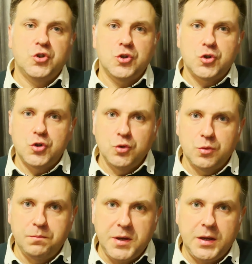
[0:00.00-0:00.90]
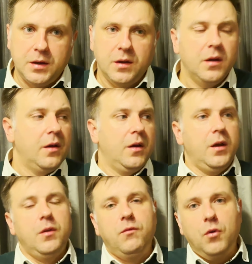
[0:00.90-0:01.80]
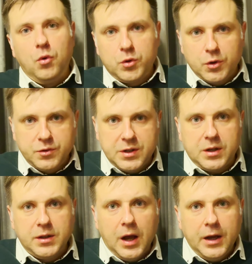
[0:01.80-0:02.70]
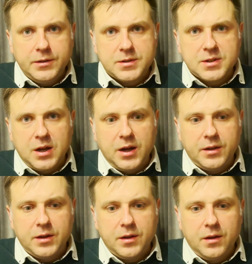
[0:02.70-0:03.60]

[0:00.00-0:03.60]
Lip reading: should be invoked on the client side